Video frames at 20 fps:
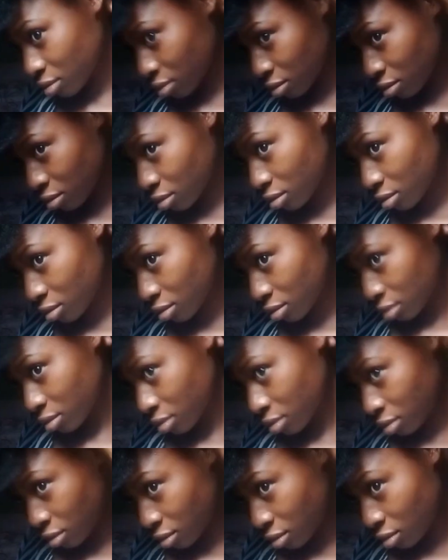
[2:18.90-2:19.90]
to the
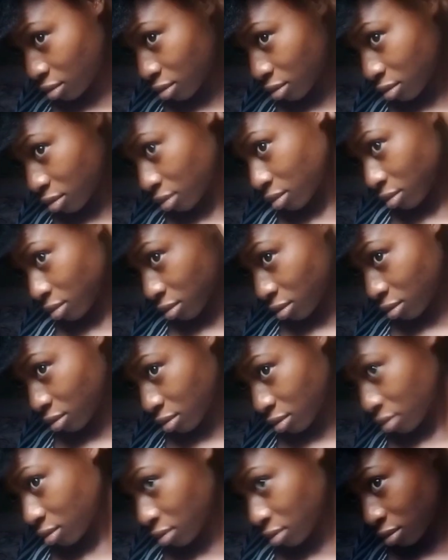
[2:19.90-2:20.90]
back side. I
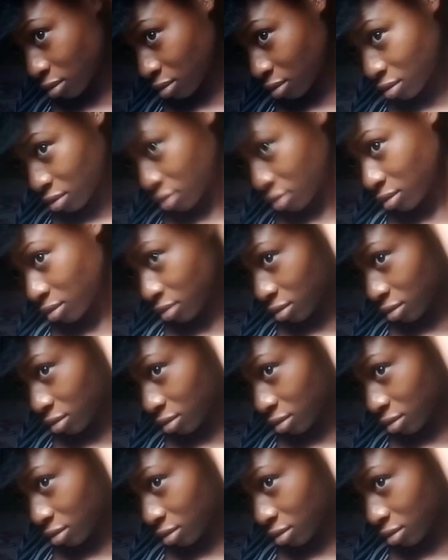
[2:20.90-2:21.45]
was trying